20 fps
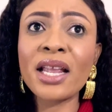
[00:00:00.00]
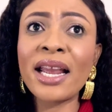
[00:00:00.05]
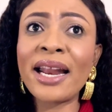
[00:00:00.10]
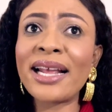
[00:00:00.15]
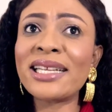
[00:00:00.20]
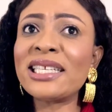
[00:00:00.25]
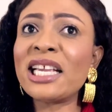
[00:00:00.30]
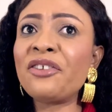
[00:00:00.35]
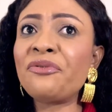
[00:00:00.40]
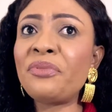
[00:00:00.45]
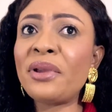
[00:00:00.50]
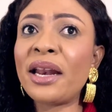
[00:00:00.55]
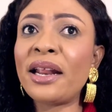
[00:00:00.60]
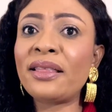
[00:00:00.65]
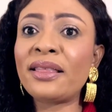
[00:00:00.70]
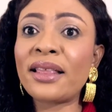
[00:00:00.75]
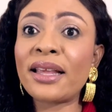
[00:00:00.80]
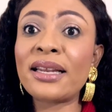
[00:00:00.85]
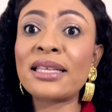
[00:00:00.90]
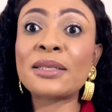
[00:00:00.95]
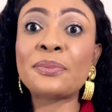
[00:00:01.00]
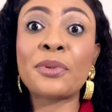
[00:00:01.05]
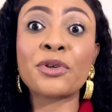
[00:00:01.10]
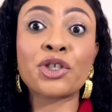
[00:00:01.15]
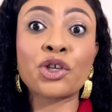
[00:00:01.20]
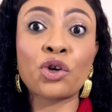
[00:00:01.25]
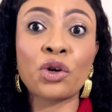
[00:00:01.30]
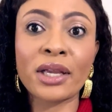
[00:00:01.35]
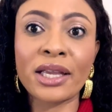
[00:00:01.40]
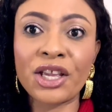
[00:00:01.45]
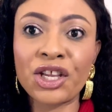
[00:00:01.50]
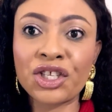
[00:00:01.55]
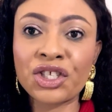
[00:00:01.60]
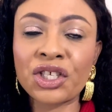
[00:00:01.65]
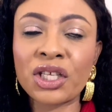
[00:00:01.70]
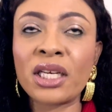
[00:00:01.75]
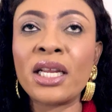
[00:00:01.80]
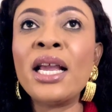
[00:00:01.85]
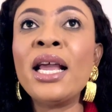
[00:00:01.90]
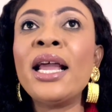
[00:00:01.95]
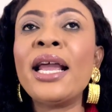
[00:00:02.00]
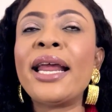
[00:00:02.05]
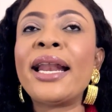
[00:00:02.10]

It doesn't give me anything special occasion.